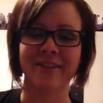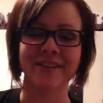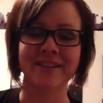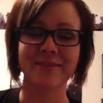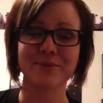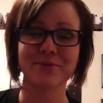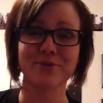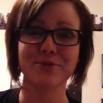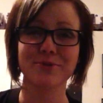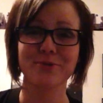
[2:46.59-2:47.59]
and he was
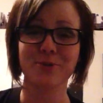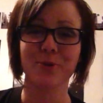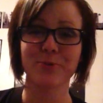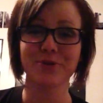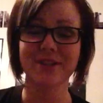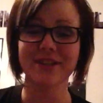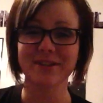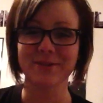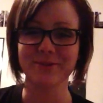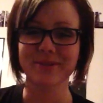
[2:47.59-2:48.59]
just so
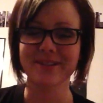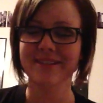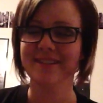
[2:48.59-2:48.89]
cute.